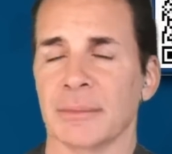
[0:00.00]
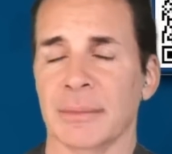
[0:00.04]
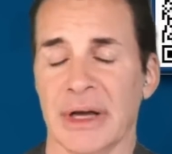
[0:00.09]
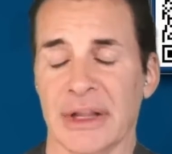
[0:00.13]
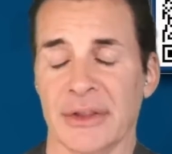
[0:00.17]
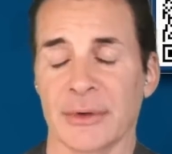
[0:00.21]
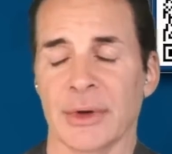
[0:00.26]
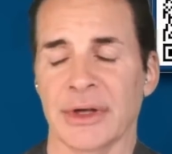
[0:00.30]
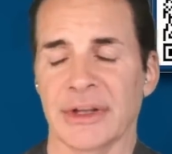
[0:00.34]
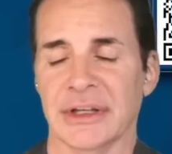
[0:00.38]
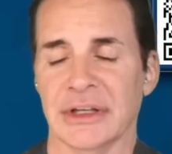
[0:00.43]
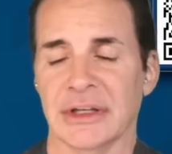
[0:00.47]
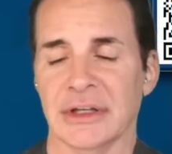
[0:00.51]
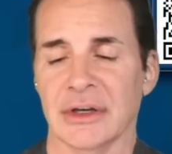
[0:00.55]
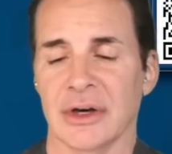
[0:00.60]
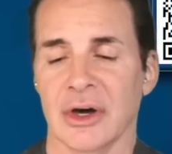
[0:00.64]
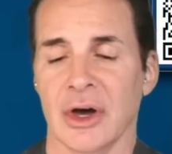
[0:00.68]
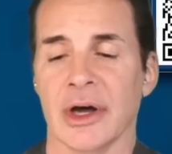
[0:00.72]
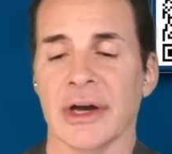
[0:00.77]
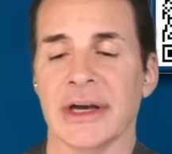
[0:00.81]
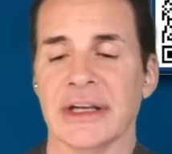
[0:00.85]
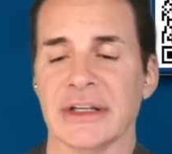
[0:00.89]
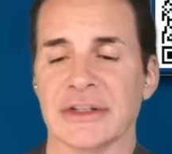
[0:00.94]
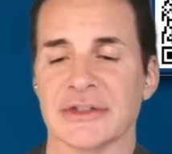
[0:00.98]
By the way, the
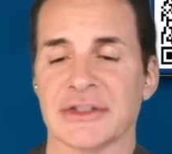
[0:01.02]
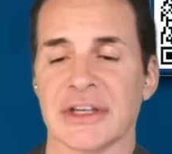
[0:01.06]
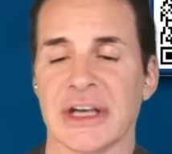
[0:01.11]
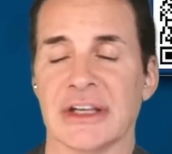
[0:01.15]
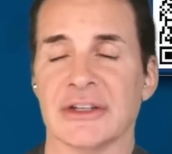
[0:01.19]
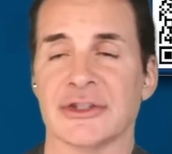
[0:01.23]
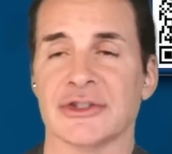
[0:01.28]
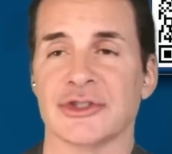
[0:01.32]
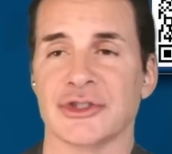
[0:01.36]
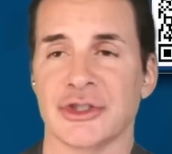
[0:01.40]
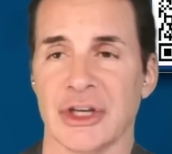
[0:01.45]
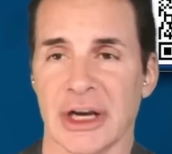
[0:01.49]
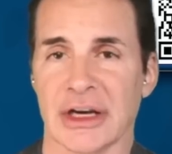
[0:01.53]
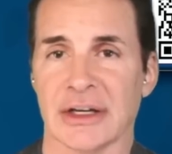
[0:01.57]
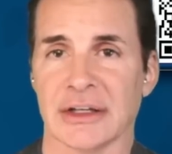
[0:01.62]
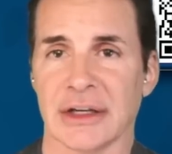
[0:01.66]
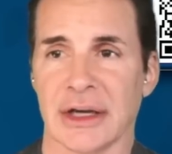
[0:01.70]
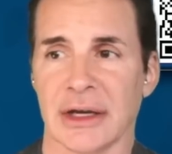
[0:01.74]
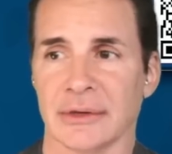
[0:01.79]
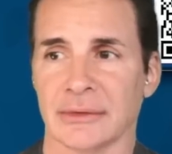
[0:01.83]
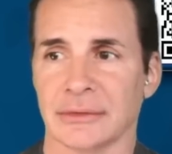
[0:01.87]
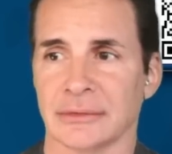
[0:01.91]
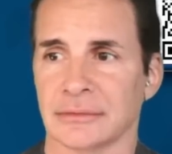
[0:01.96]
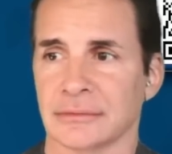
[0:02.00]
audience has checked
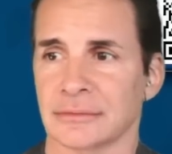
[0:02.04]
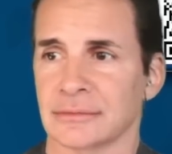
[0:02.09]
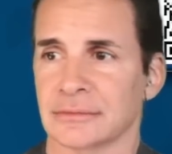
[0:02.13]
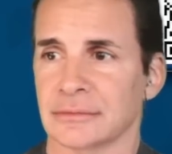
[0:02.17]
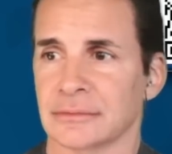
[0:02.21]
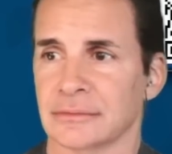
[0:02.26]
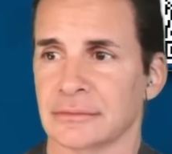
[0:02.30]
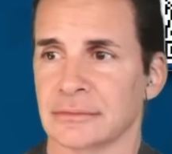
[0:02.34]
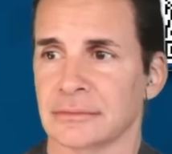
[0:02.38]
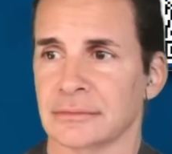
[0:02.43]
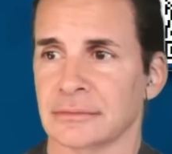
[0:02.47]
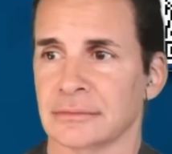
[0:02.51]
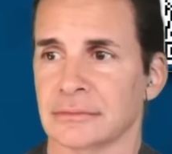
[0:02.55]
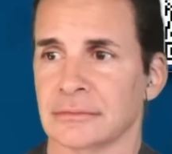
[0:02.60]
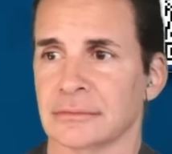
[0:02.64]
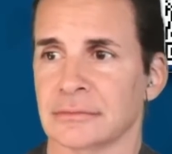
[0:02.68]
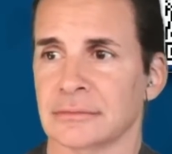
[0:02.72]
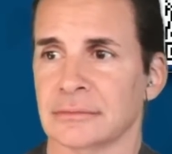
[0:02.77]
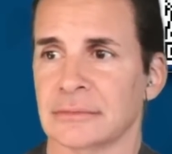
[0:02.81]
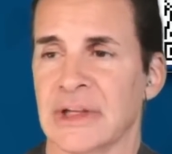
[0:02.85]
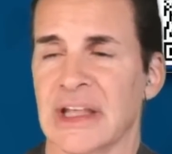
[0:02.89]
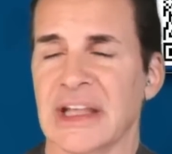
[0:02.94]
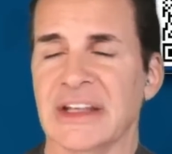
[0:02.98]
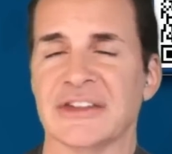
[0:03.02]
out. Speech
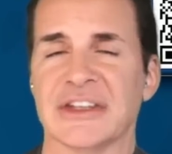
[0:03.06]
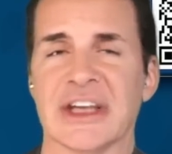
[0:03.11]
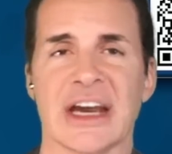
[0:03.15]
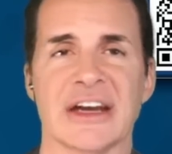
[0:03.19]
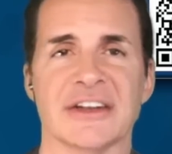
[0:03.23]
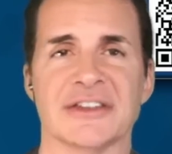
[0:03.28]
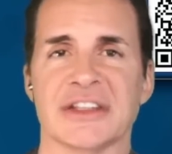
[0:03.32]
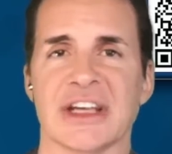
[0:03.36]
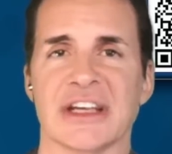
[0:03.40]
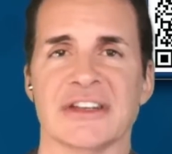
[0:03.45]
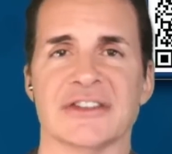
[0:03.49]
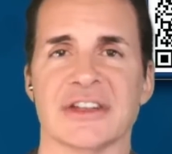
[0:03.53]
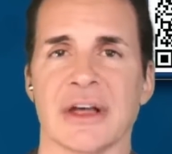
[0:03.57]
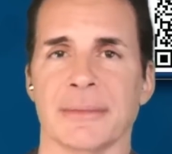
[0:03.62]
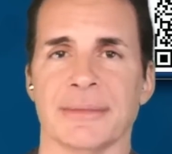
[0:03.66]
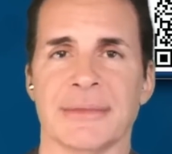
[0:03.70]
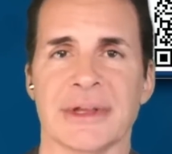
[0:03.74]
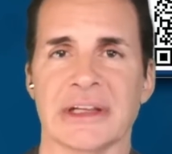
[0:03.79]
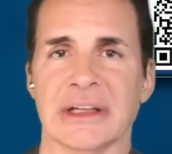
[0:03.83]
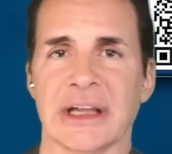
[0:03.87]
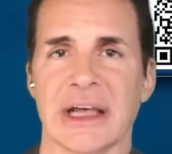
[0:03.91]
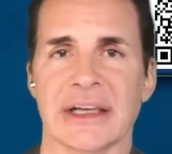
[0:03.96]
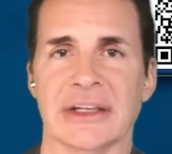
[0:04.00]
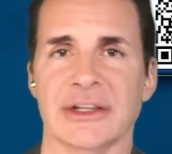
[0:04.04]
He's got to say
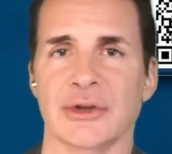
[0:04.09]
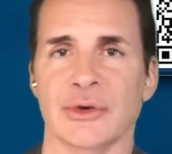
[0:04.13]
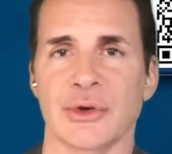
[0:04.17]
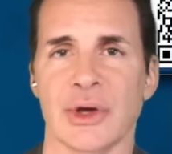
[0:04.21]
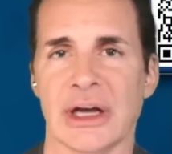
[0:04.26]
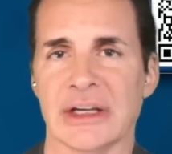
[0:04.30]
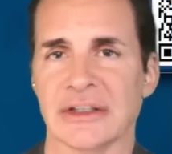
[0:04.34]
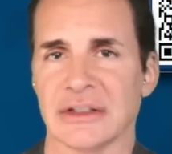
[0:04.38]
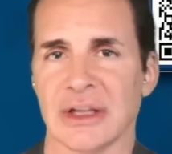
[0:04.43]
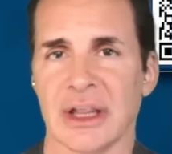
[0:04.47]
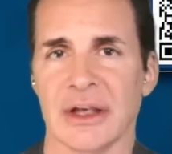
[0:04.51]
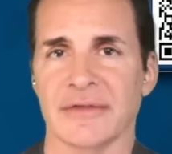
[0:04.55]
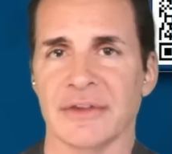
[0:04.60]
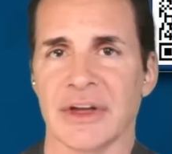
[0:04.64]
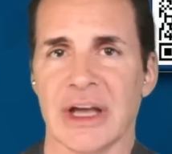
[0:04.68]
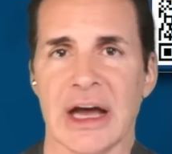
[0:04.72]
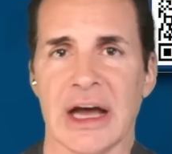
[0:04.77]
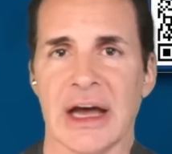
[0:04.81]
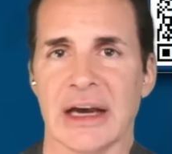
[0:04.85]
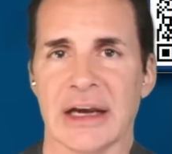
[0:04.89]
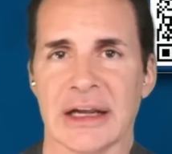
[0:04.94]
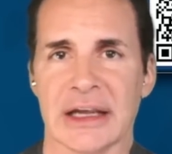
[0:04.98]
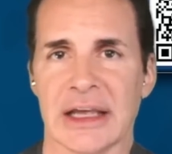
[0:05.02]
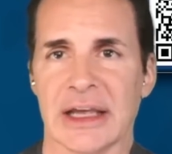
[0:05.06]
something like, you guys love
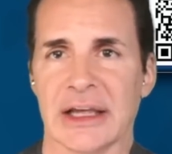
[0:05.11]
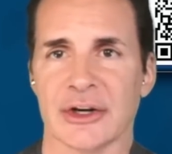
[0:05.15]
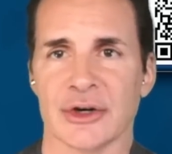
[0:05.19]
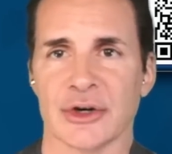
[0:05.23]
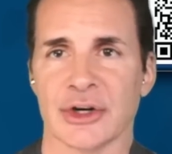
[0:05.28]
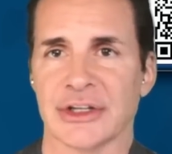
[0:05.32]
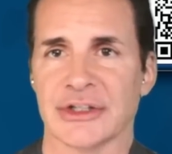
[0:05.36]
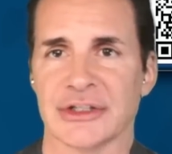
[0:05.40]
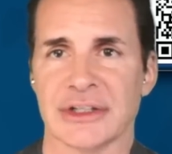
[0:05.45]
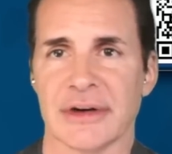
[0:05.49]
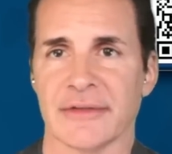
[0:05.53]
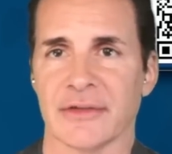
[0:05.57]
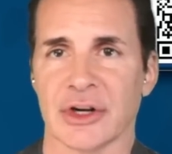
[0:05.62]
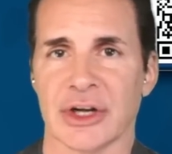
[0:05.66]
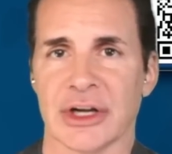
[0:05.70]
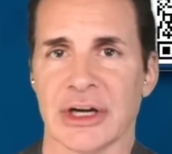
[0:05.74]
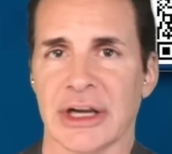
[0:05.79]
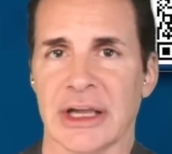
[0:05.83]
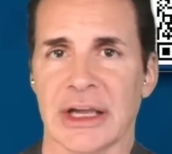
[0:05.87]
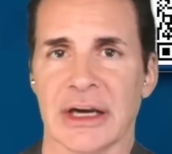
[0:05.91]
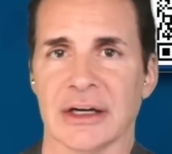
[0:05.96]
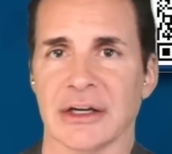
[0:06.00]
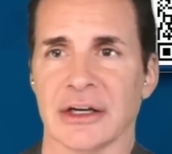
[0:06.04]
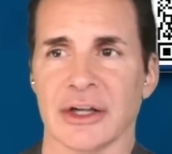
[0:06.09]
God again, or he's never going
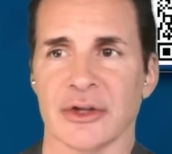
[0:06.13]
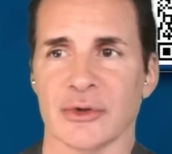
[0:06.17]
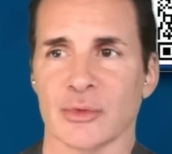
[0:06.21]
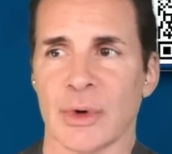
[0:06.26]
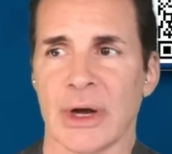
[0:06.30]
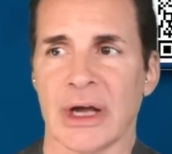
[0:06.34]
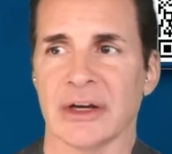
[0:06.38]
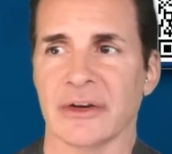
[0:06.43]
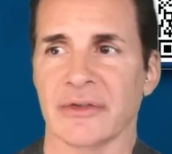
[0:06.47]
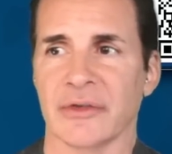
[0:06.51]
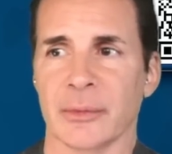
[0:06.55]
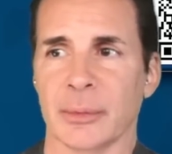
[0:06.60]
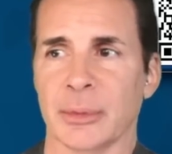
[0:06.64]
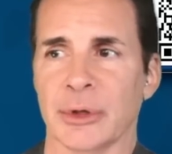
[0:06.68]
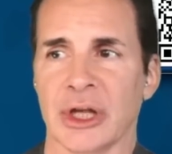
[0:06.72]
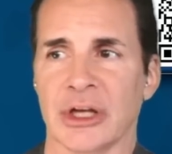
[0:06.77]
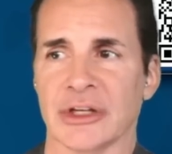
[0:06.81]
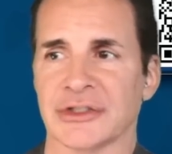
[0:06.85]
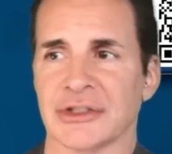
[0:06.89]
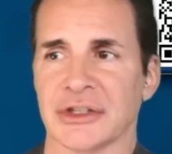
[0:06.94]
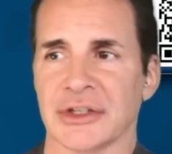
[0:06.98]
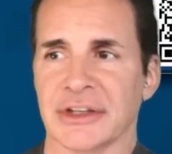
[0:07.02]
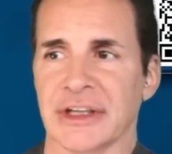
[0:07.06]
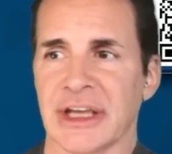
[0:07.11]
to get another round of
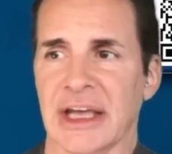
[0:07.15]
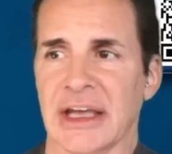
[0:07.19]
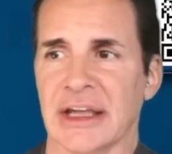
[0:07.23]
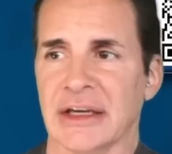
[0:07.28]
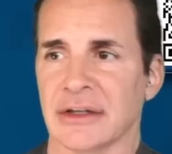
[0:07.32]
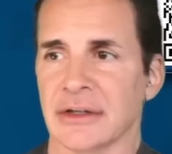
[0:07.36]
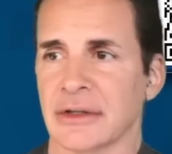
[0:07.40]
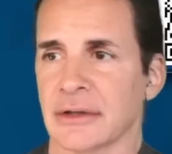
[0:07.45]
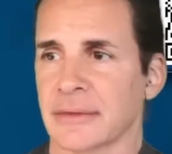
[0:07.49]
applause till the end.